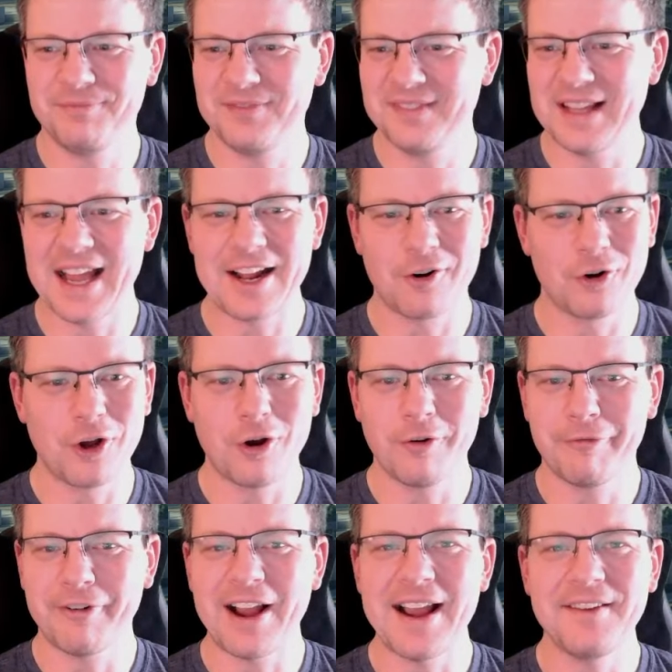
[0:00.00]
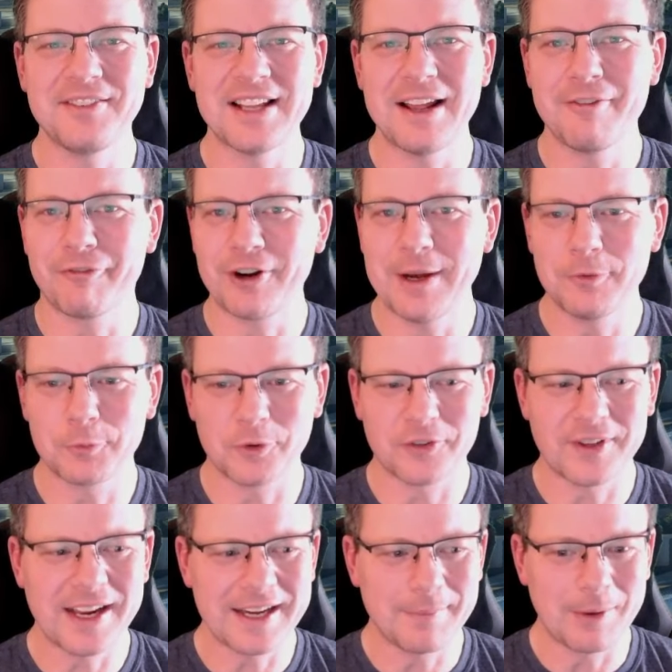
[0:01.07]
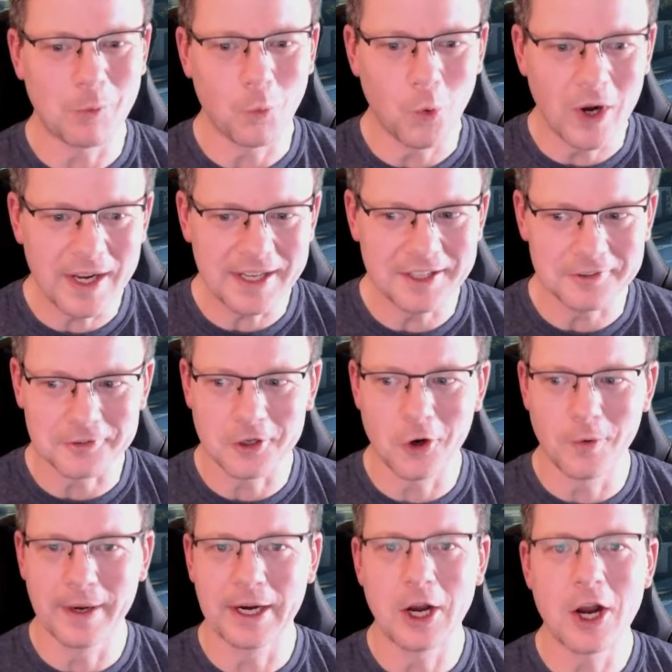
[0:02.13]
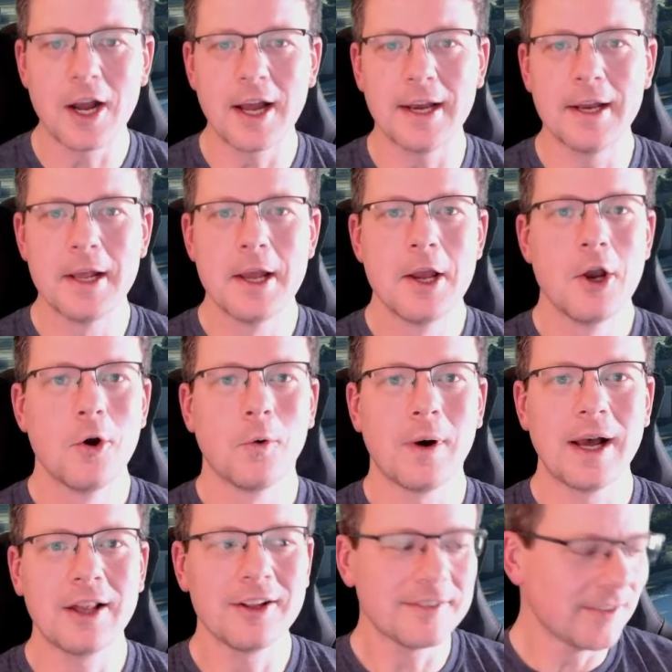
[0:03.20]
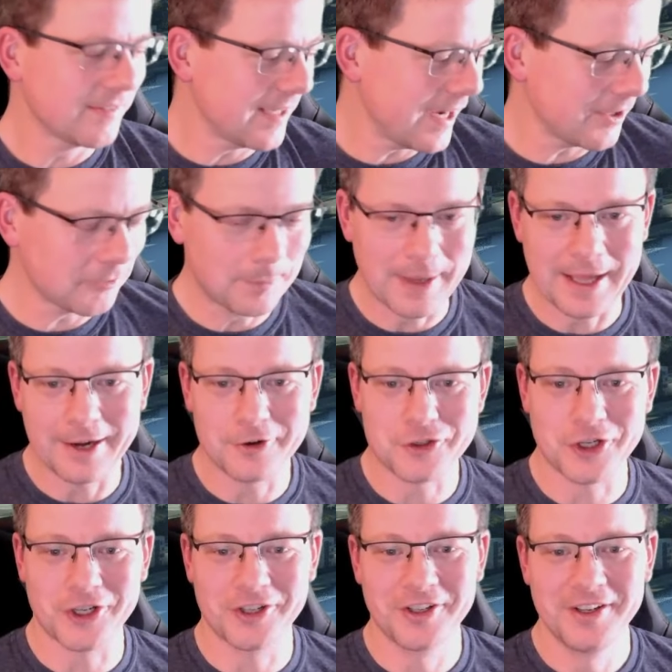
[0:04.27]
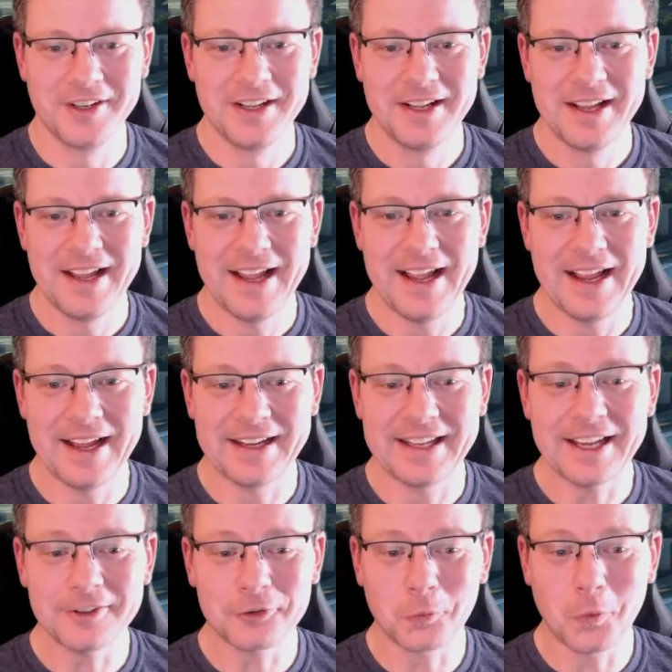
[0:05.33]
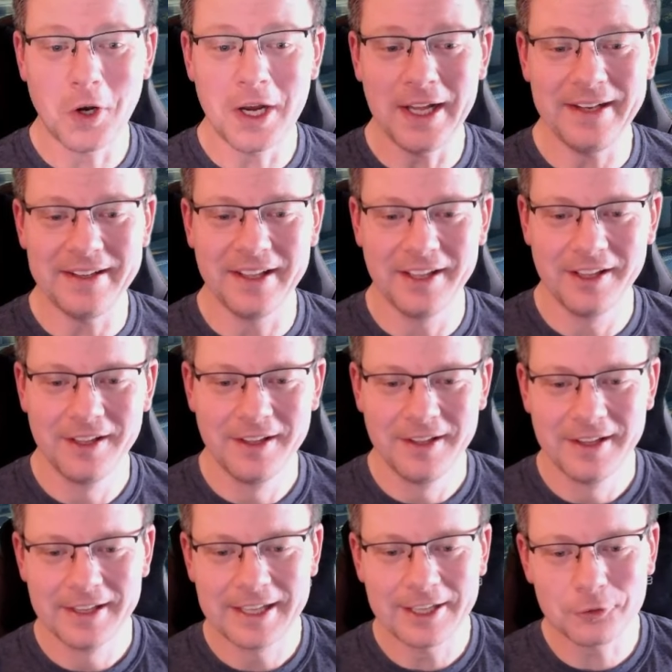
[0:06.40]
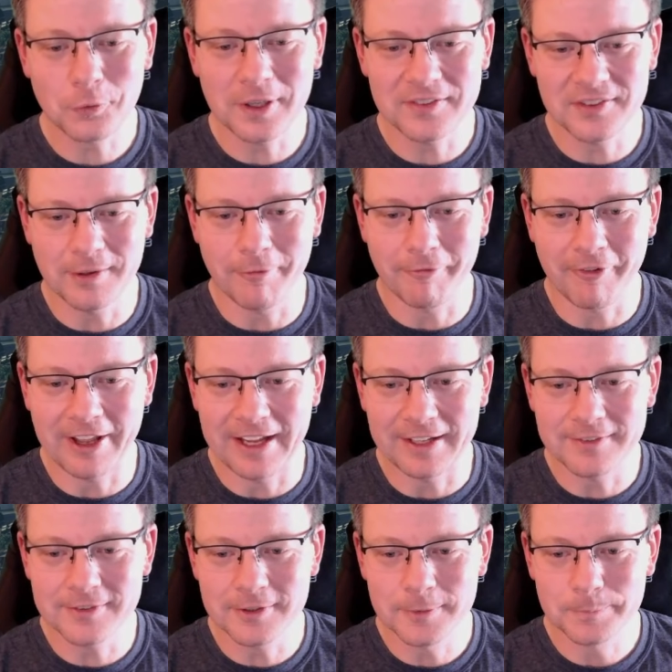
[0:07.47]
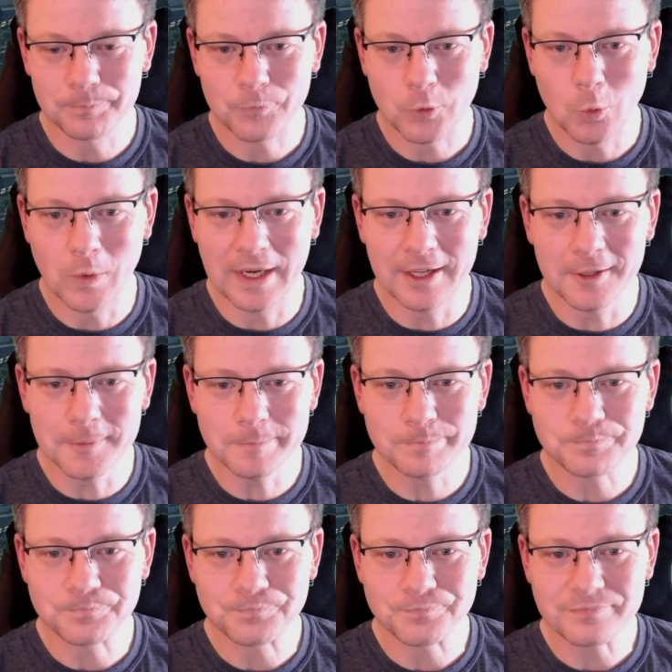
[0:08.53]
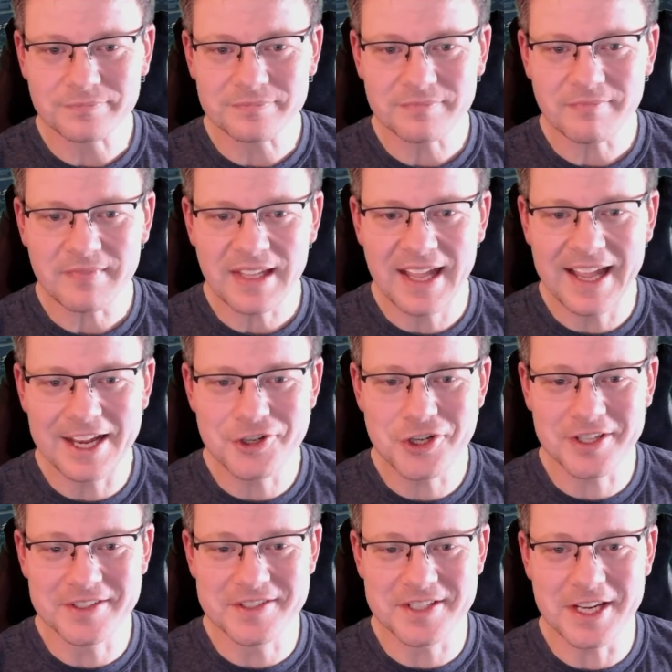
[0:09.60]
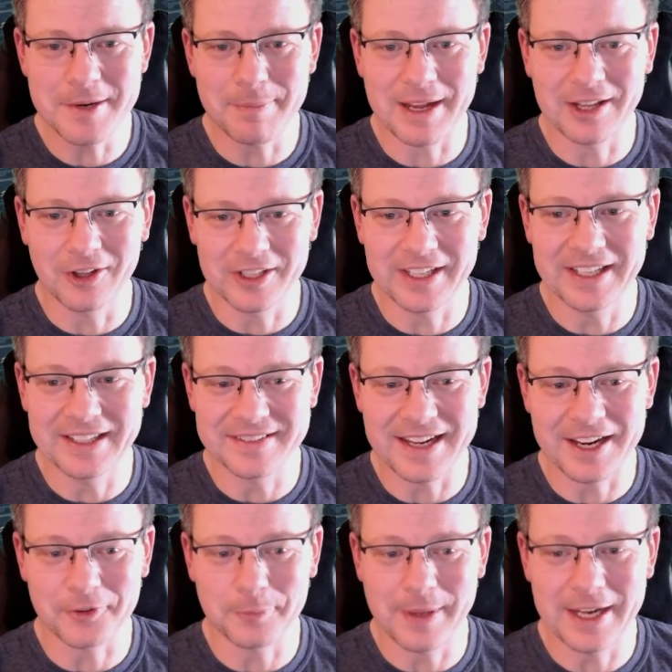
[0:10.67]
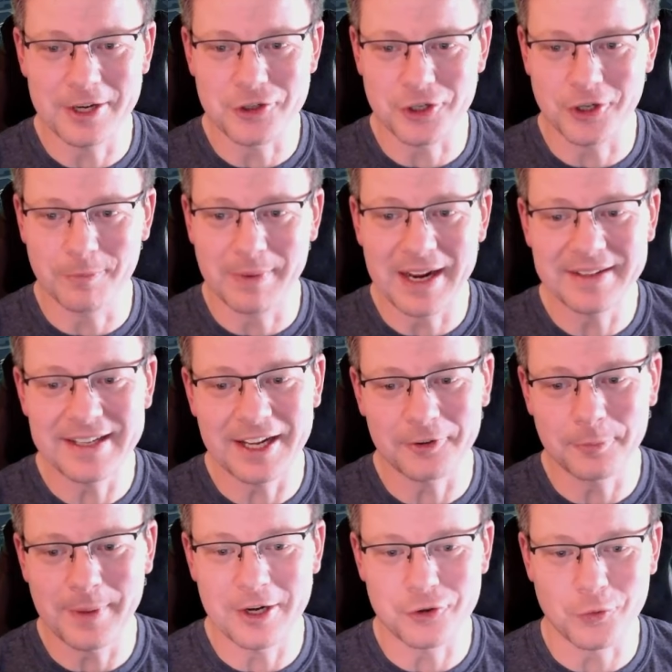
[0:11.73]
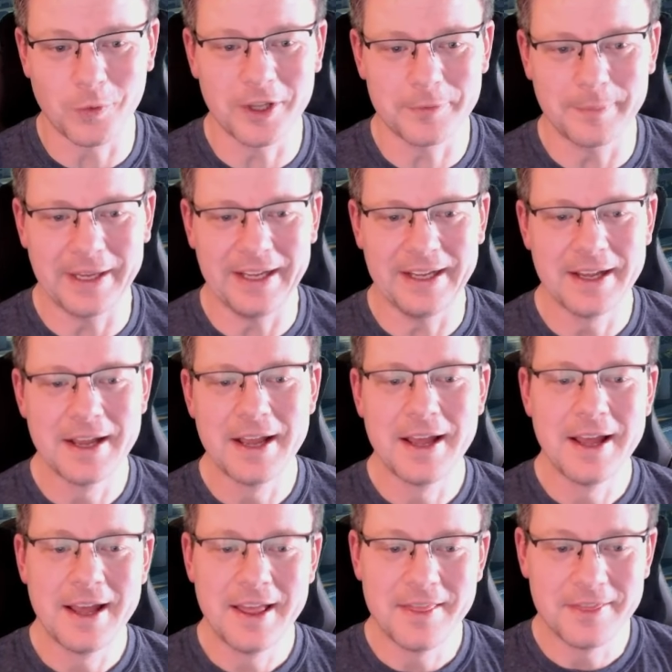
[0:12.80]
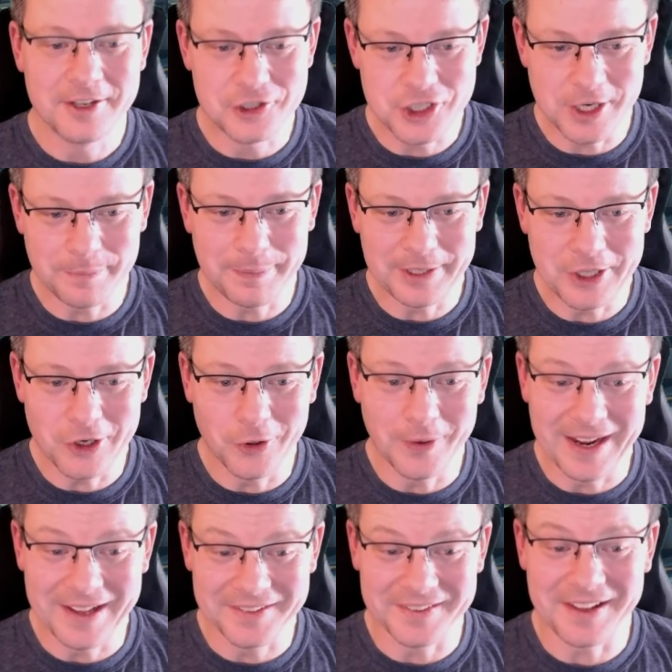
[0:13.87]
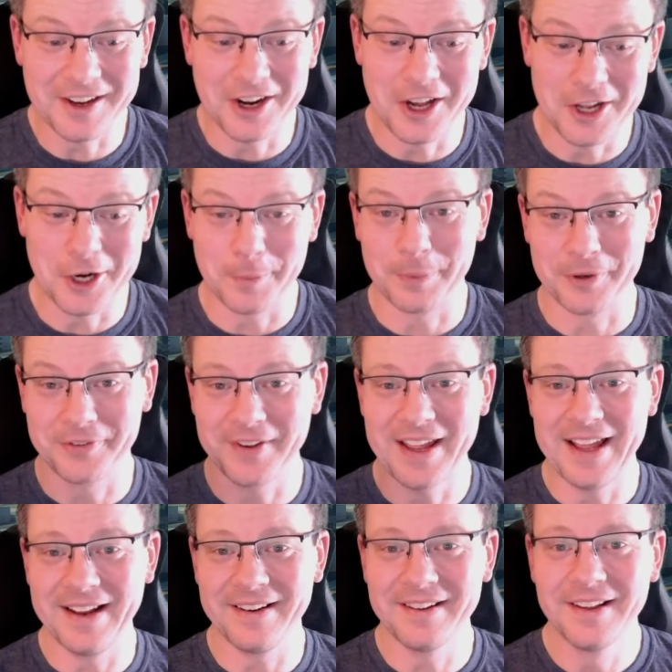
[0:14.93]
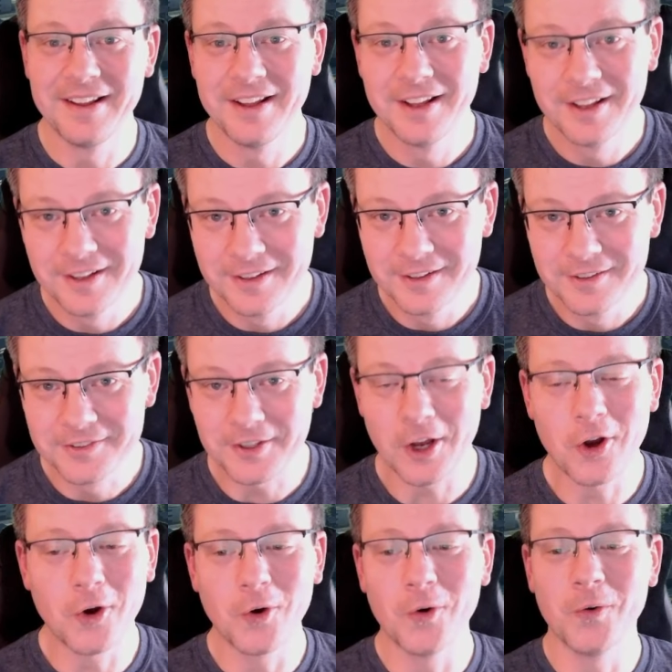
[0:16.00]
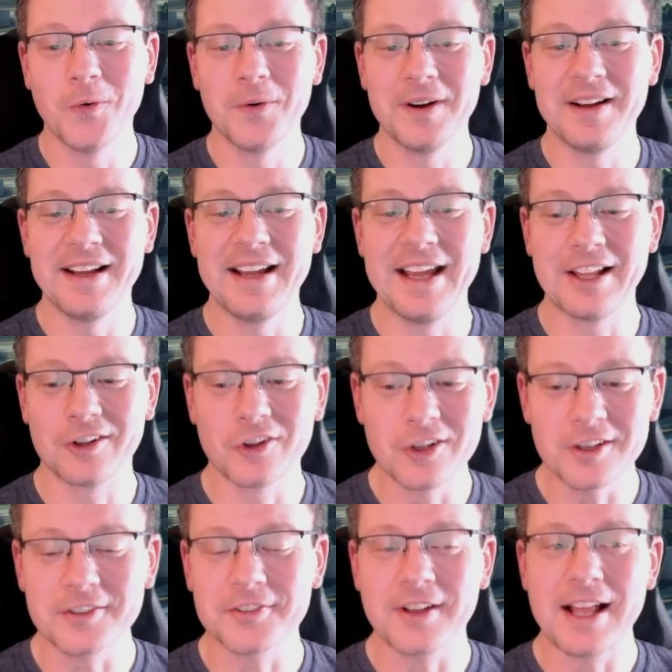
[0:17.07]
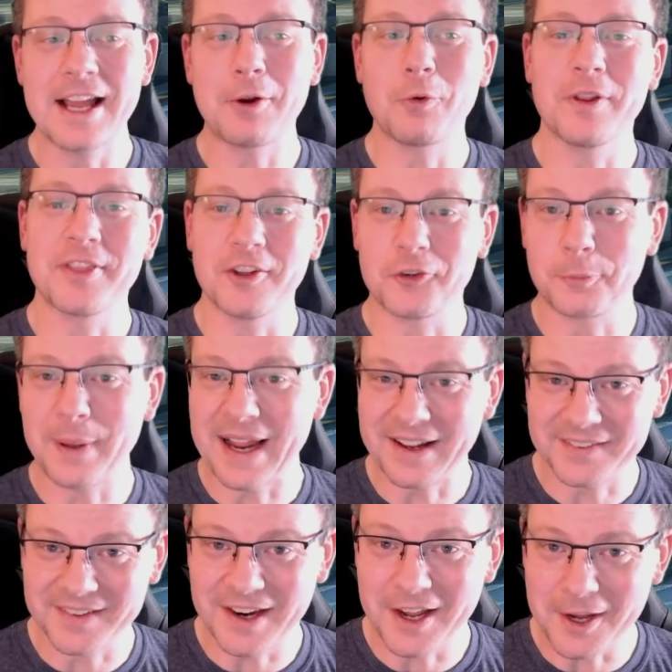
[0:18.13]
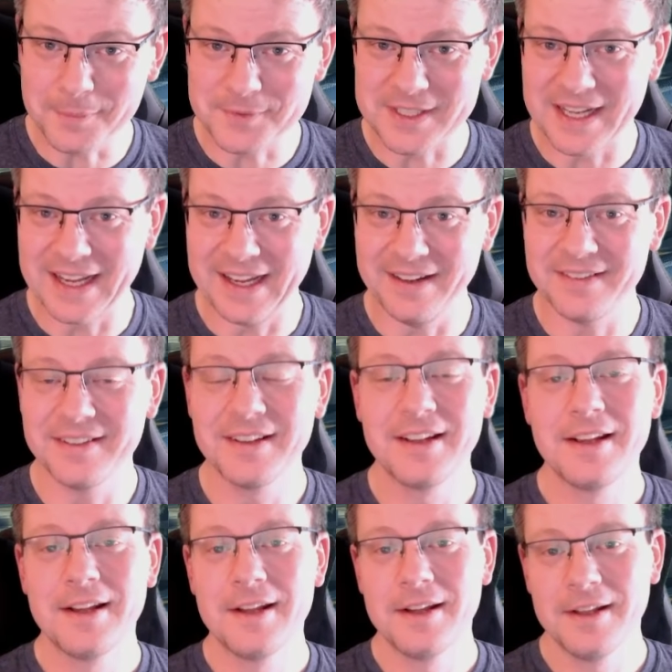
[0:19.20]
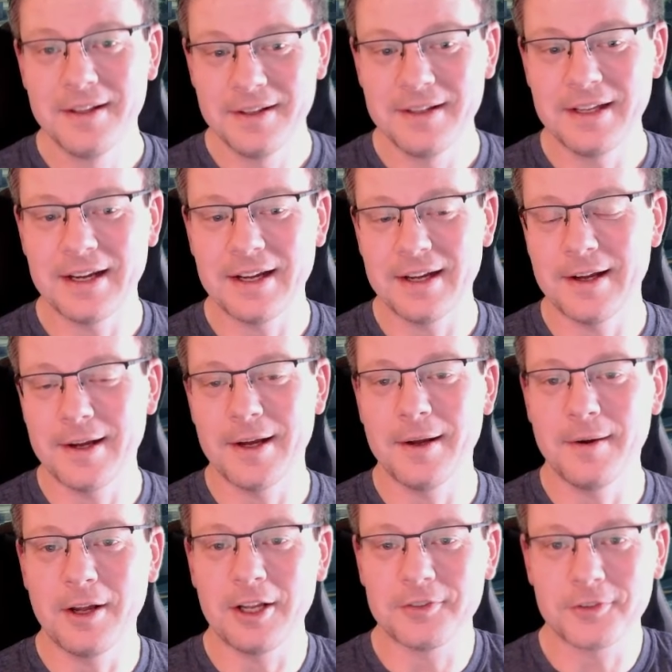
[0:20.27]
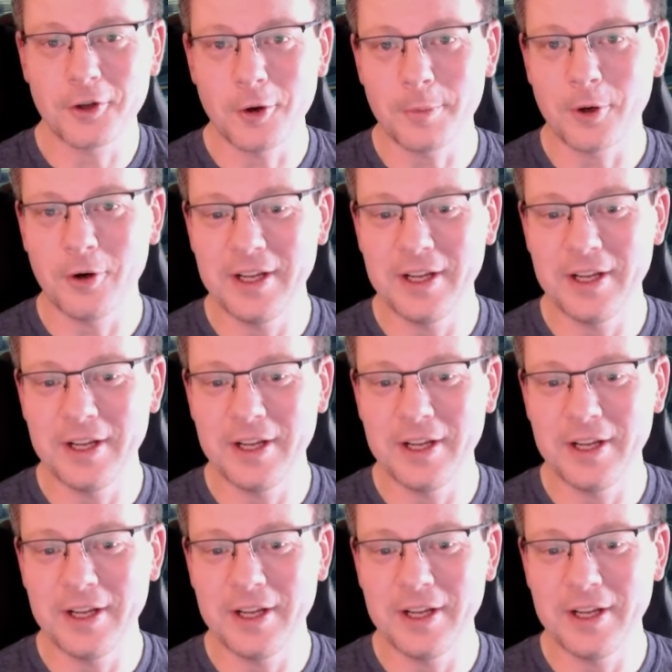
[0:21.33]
I don't know, 5-10 frames per second. I'm like, what is going on? Well, I looked at Task Manager, and guess what? Guess what, Sim fans? Well, as you can see by looking at Task Manager, my Task Manager with me, the GPU is at 100%. So it looks like with this past update, Asobo